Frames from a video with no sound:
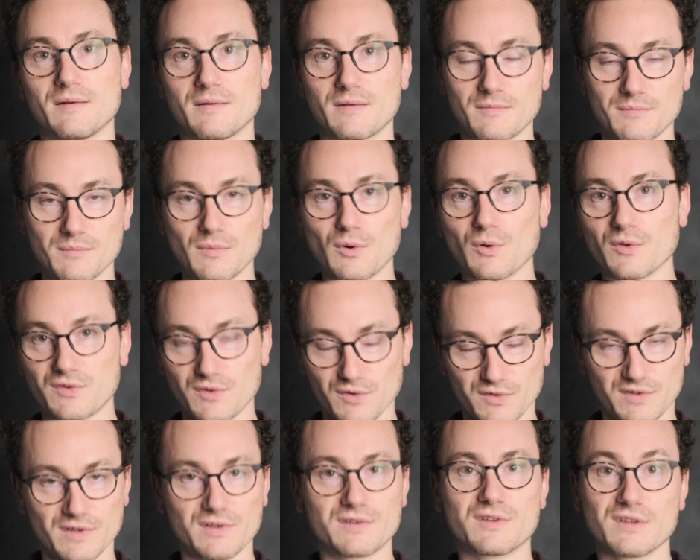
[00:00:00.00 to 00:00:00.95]
more
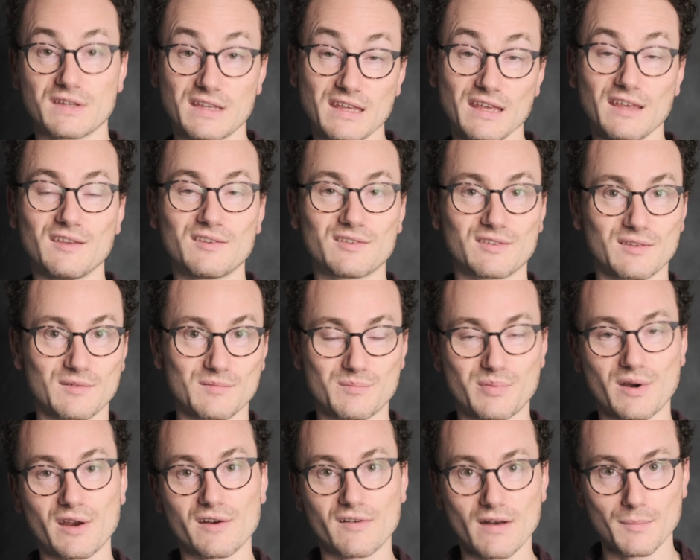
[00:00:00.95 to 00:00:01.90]
suited to geeks
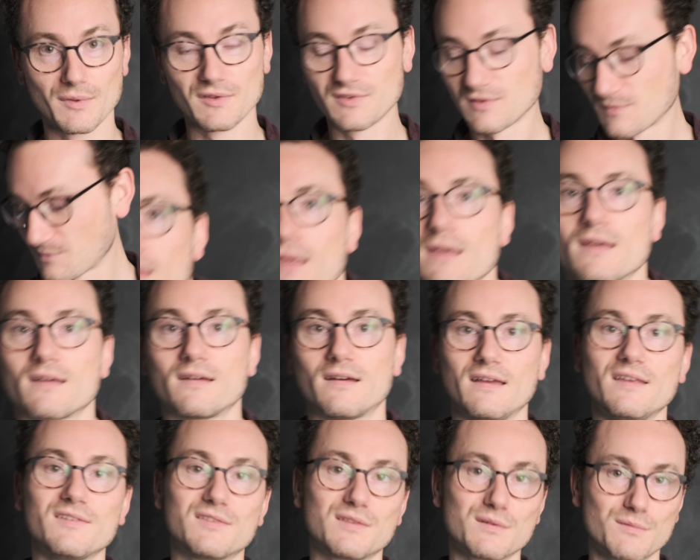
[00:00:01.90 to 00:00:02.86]
and programmers,
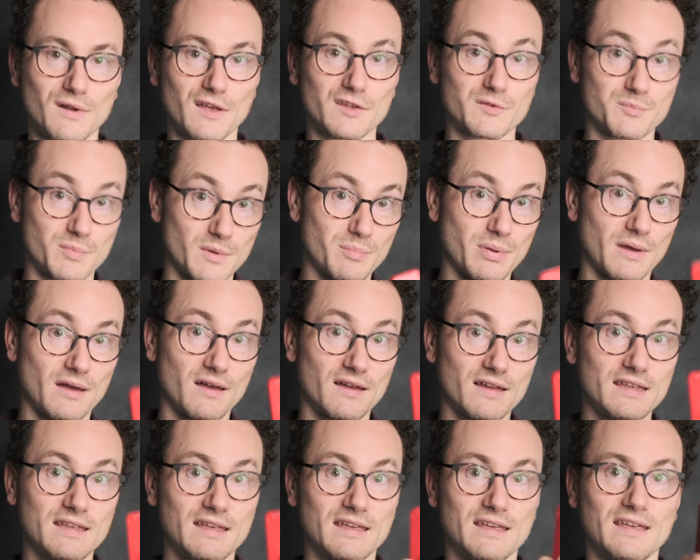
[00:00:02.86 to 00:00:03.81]
is the Raspberry
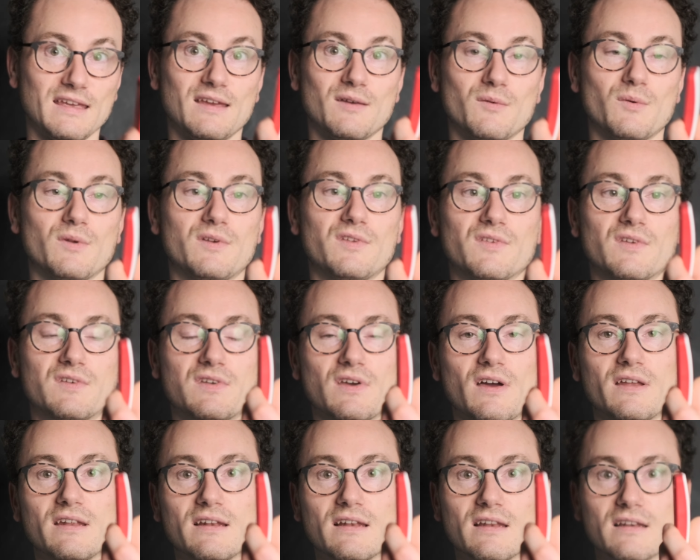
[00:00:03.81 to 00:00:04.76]
Pi, which is a
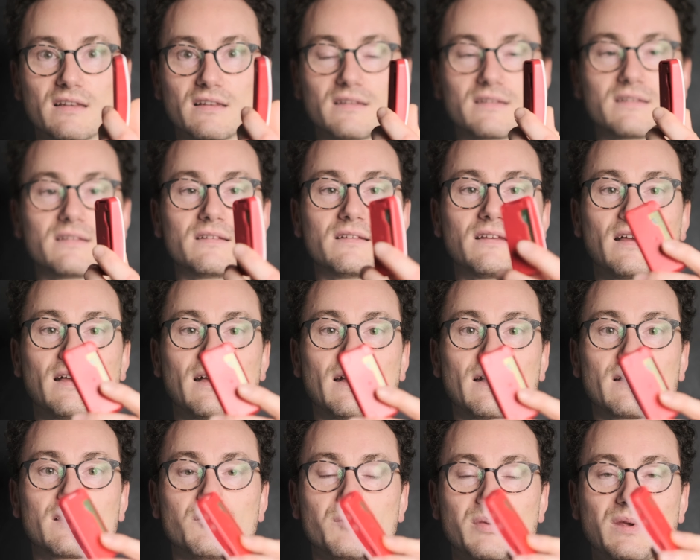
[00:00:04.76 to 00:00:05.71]
tiny little
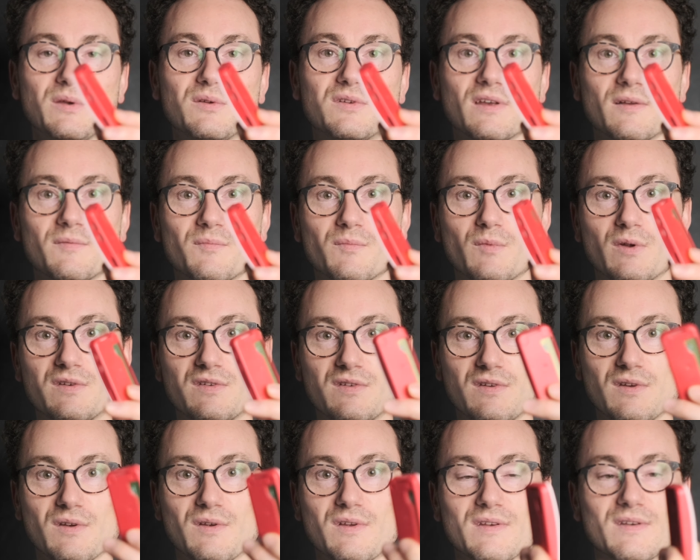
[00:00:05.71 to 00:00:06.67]
computer,
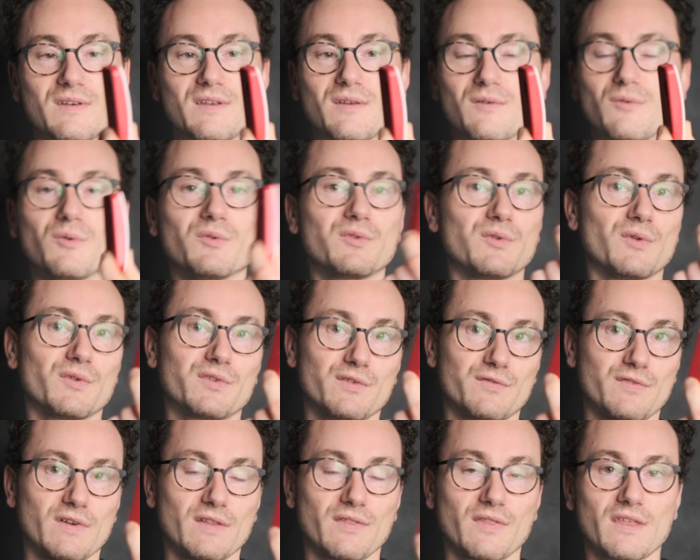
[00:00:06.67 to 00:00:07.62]
which you can do all sorts
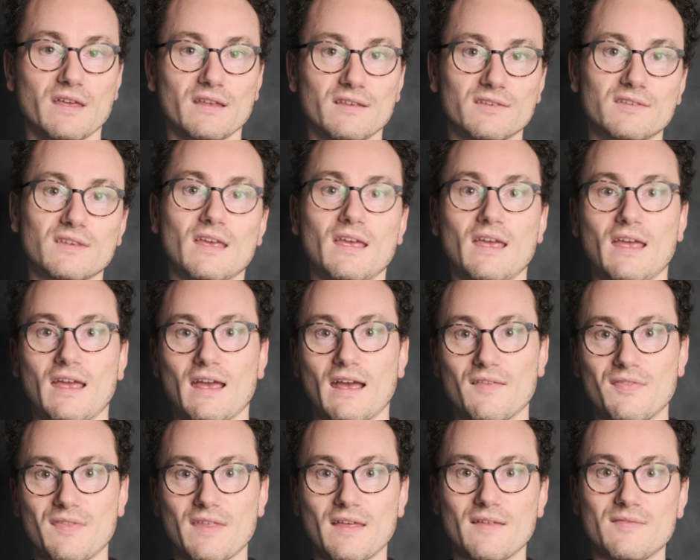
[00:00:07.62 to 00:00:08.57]
of fun things.
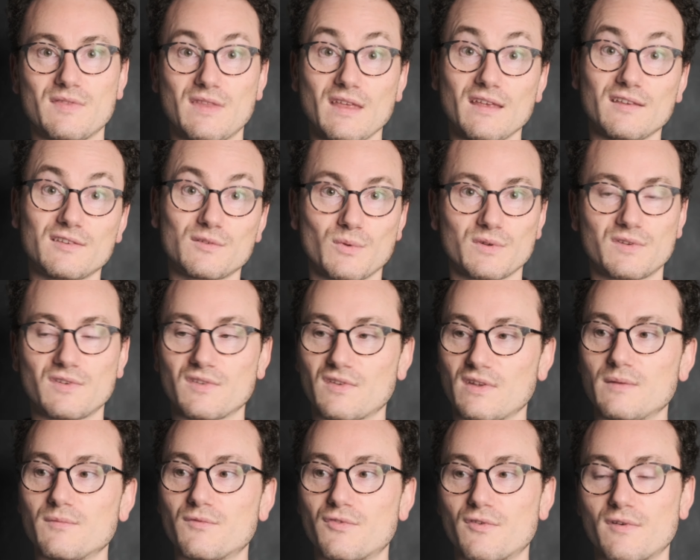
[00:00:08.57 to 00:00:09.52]
And then this, which
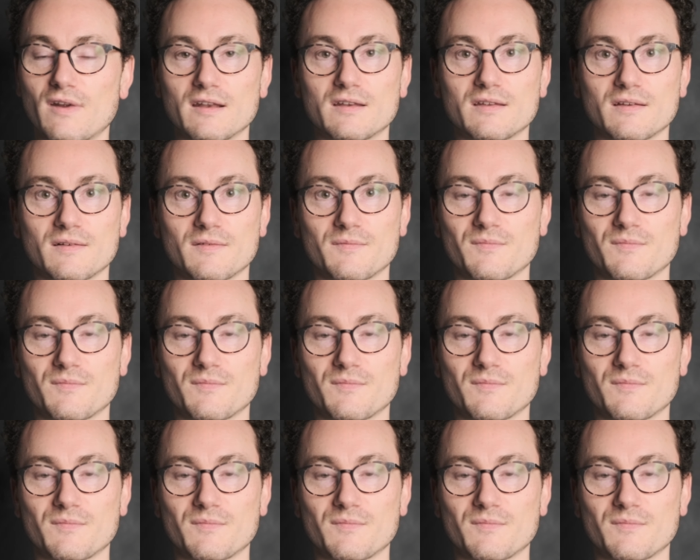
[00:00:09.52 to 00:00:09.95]
is an infrared